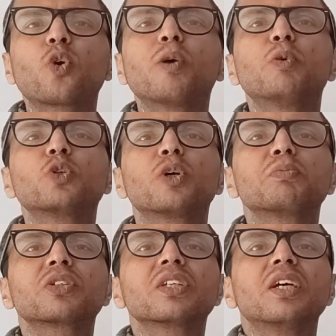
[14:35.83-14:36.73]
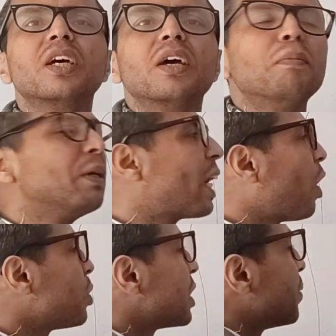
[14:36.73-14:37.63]
chromosomes,
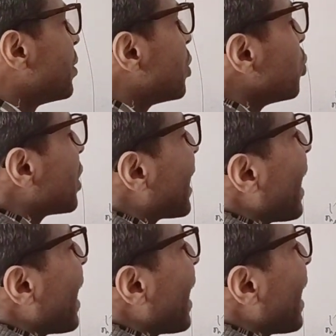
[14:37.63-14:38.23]
because if you do